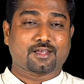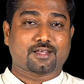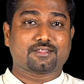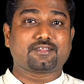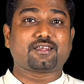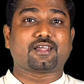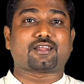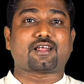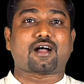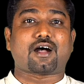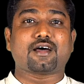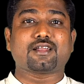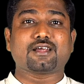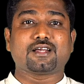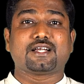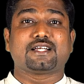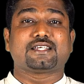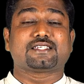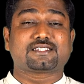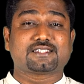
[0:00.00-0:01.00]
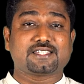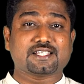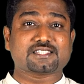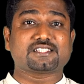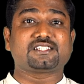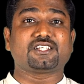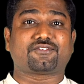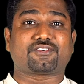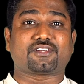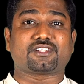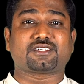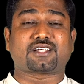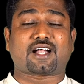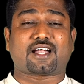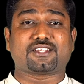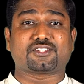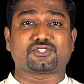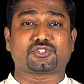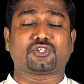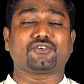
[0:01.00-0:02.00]
There are 6 different
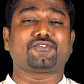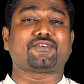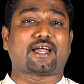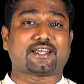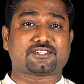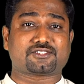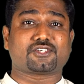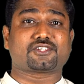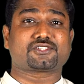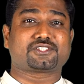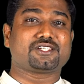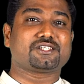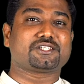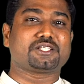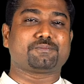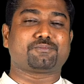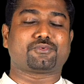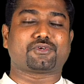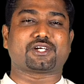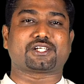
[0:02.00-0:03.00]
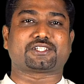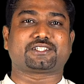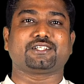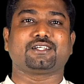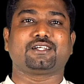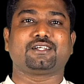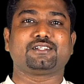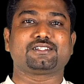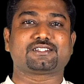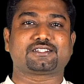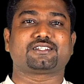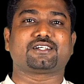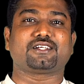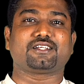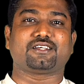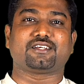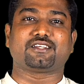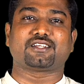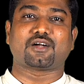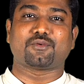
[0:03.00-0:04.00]
kinds of asexual reproduction listed
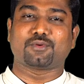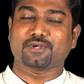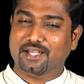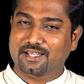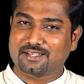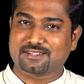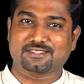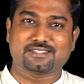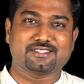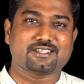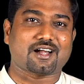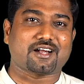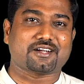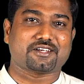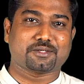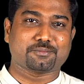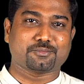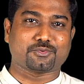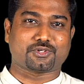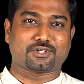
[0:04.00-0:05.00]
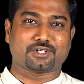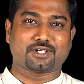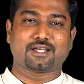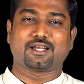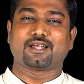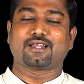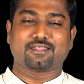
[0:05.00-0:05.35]
in our NCERT book.